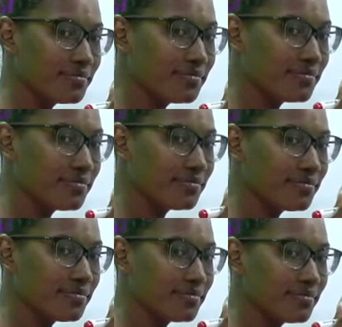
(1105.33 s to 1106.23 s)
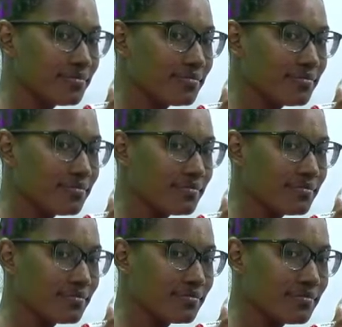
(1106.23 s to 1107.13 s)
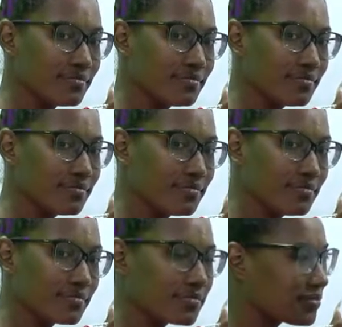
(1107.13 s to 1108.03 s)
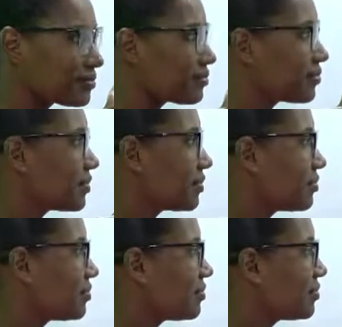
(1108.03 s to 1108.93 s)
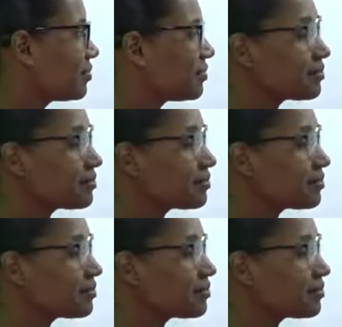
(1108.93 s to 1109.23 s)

But I be compound because it's we're doing simple, right?